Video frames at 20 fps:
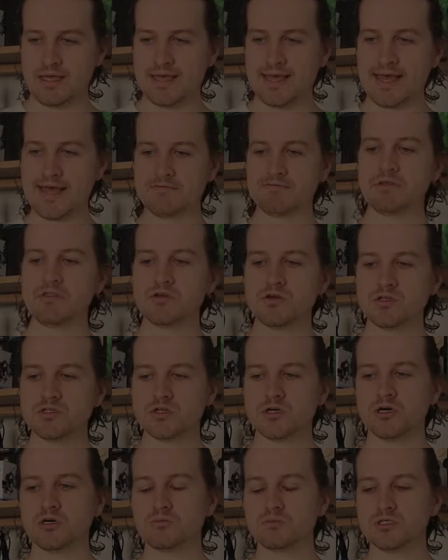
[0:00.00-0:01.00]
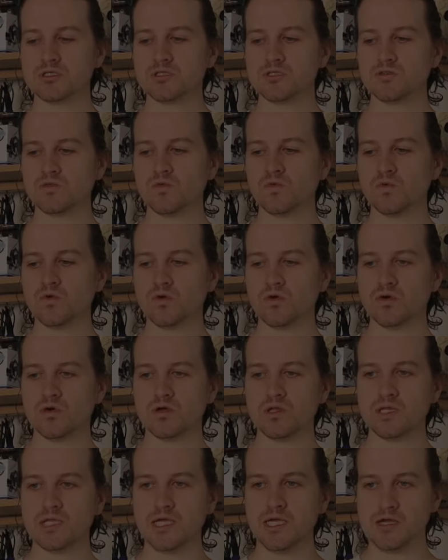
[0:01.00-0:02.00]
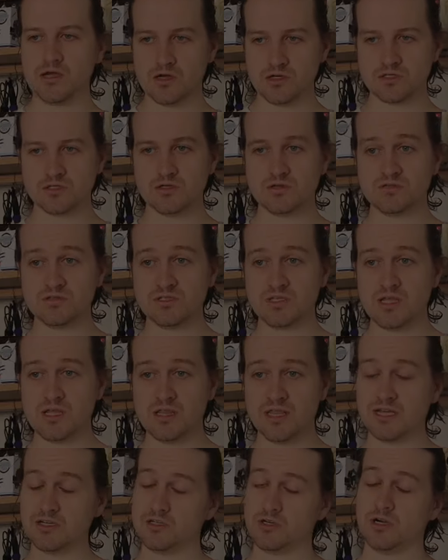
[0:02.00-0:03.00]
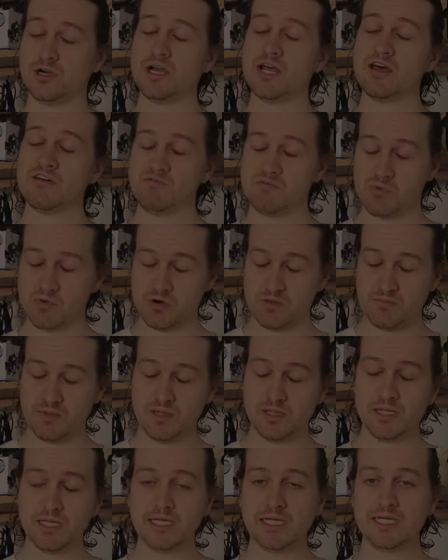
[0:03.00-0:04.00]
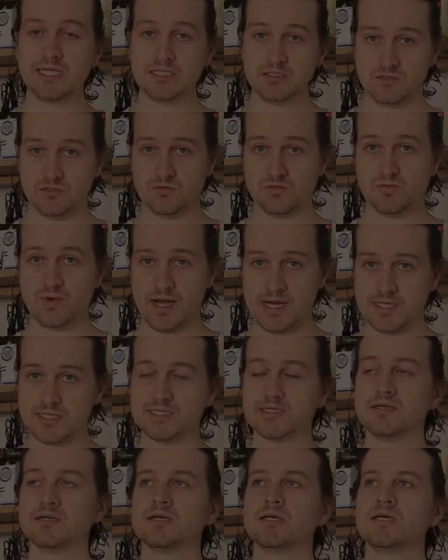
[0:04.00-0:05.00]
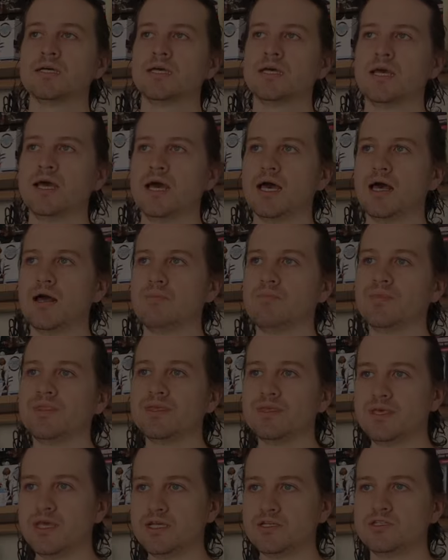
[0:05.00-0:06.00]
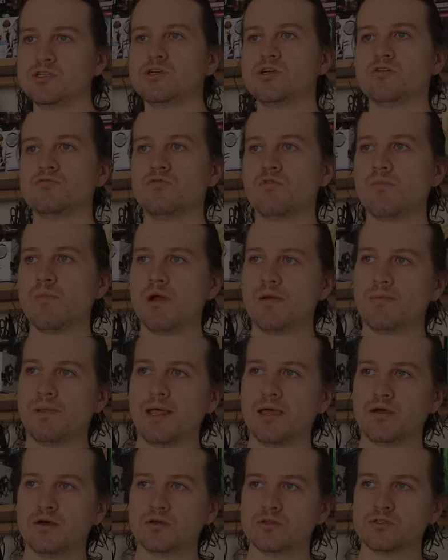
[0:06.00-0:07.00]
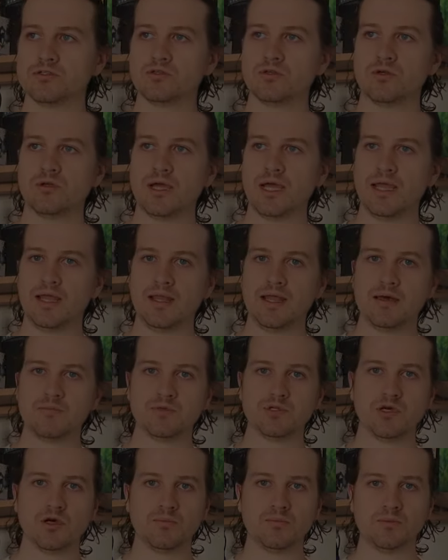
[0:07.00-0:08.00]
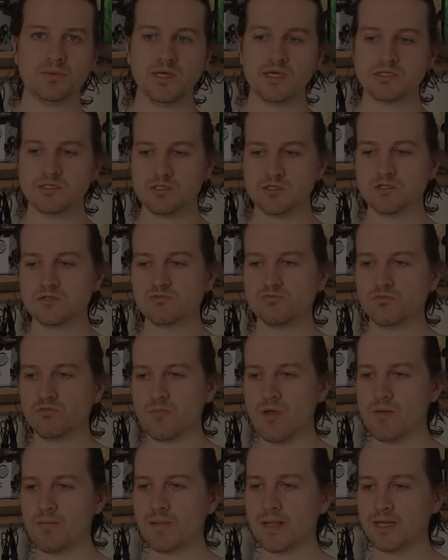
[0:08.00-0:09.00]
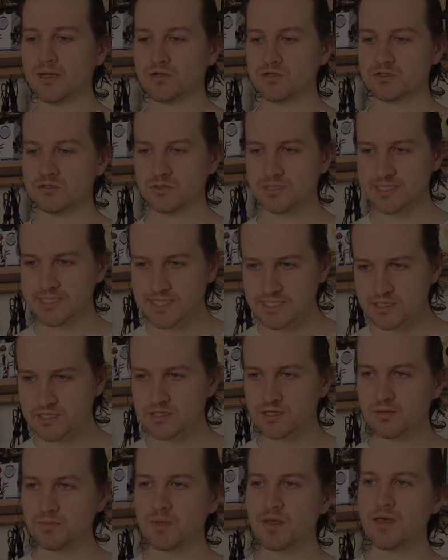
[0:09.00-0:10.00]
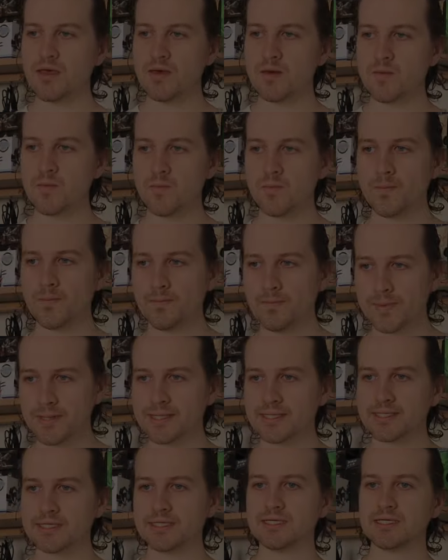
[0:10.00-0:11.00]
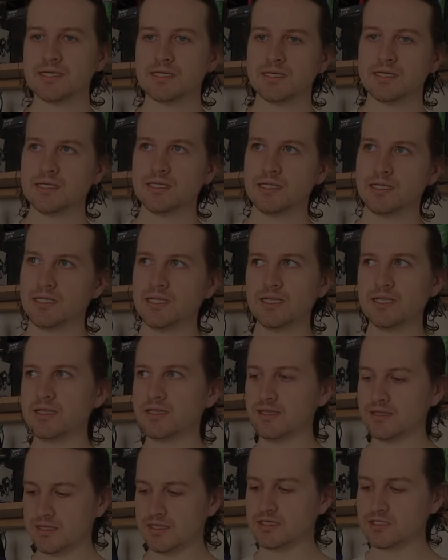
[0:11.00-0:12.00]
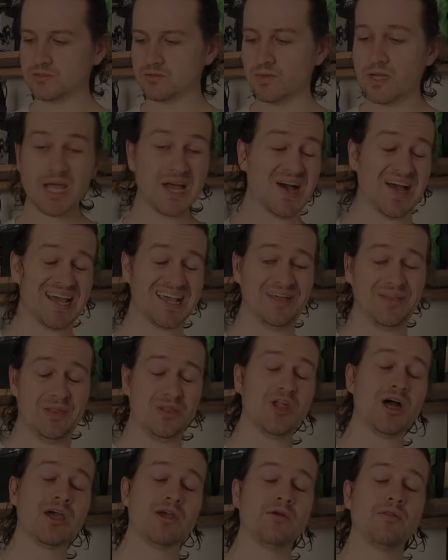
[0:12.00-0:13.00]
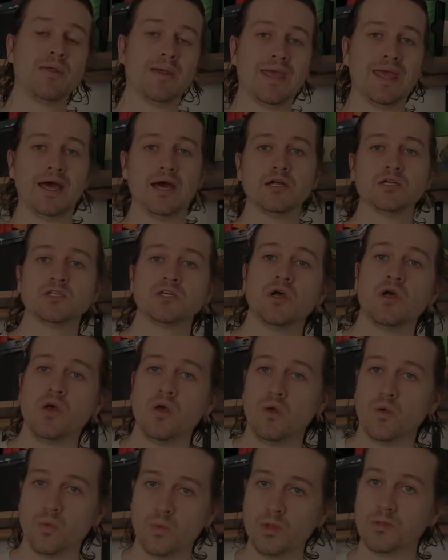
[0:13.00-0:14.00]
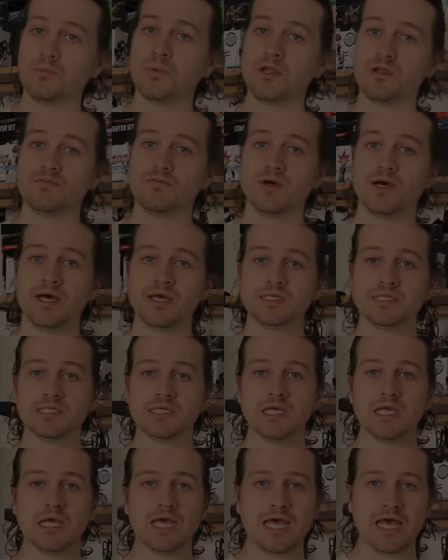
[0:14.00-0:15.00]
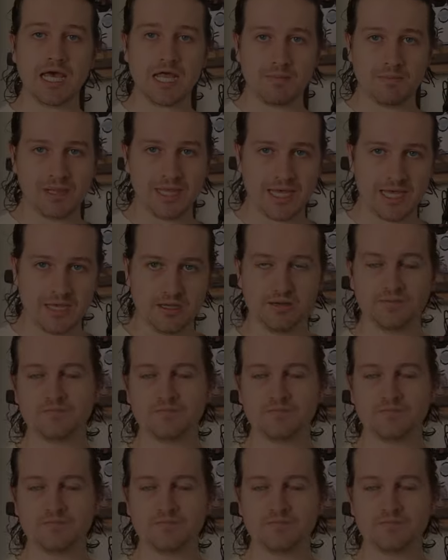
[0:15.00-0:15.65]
Having those options for the consoles that don't have portability is great. Yes, you can remote play onto a laptop. Yes, you can remote play onto a desktop, but this way I can lie on the couch with my device and play.